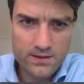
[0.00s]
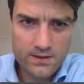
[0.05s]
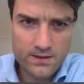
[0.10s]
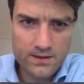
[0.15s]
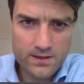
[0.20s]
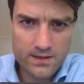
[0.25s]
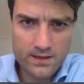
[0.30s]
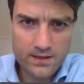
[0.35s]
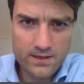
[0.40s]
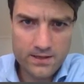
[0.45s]

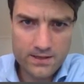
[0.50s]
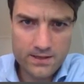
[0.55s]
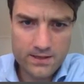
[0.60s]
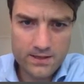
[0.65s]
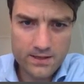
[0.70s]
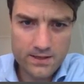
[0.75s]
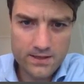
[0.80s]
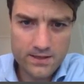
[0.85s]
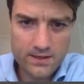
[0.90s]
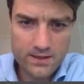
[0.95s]
and I can
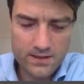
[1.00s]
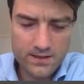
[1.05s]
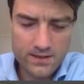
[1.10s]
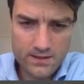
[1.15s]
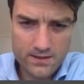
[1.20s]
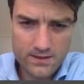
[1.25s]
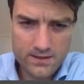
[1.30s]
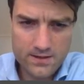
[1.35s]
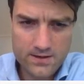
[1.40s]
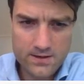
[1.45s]
see
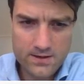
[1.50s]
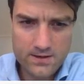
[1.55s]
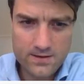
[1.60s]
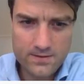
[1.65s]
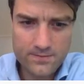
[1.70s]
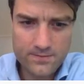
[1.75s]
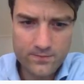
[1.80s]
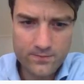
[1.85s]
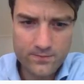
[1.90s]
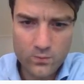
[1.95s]

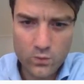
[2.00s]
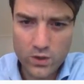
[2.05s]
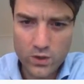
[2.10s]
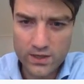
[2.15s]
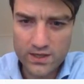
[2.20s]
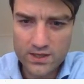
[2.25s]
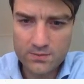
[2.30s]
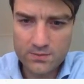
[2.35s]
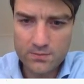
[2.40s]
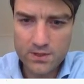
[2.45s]
what
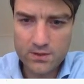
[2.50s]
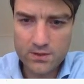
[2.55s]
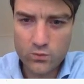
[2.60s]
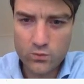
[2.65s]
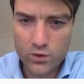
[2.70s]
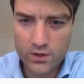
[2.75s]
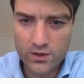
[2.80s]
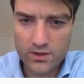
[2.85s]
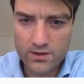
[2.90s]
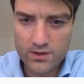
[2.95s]
he's been
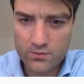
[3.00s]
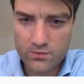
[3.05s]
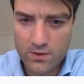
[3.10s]
working on.